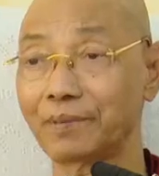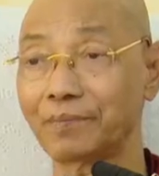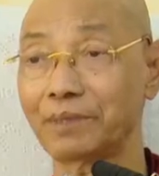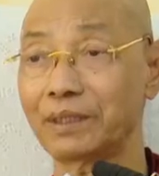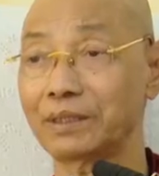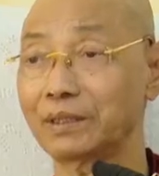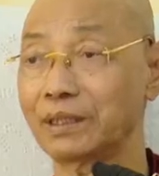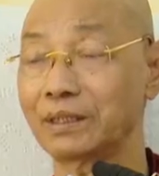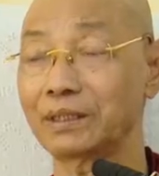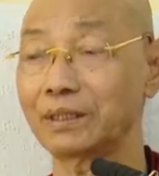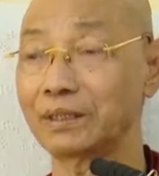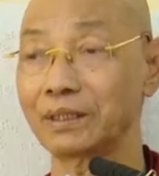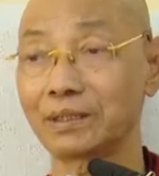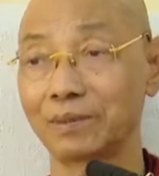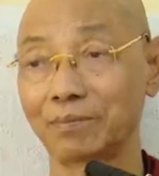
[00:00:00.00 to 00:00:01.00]
Present.
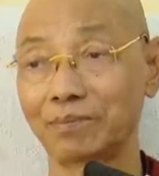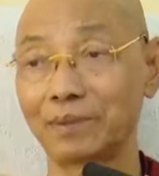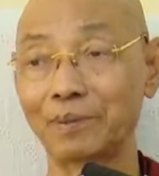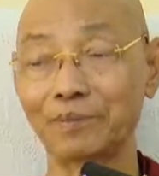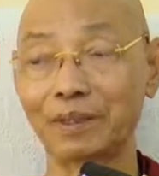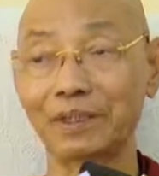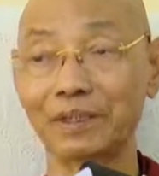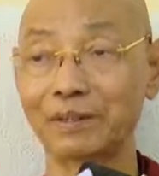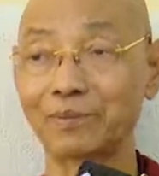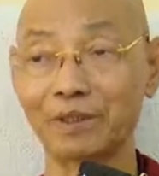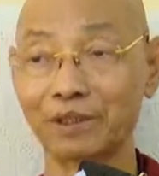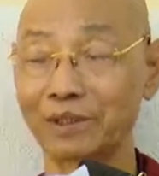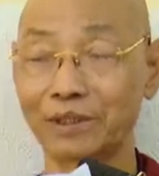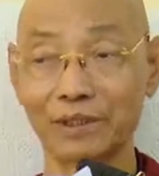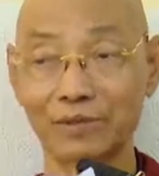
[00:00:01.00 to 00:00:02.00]
Memory
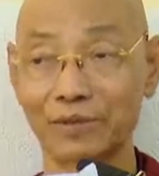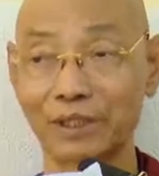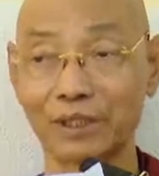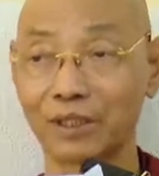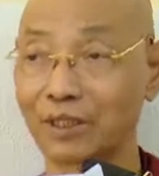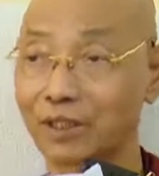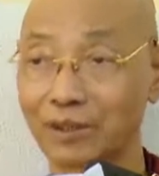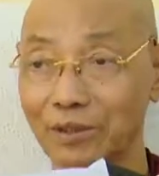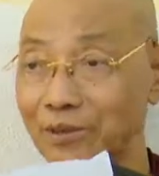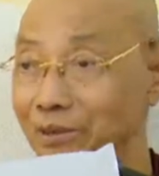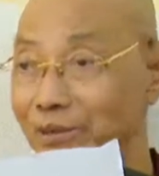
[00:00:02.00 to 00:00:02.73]
means recall.